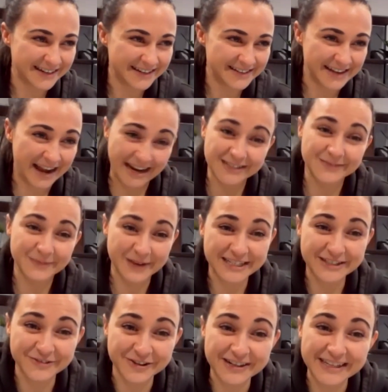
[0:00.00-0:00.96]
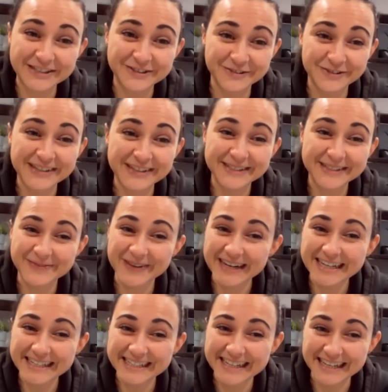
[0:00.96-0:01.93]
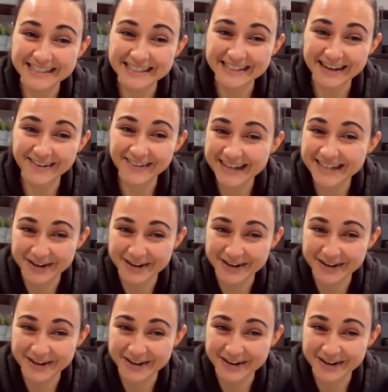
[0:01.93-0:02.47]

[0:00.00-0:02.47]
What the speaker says: nice place for an introvert to be necessarily.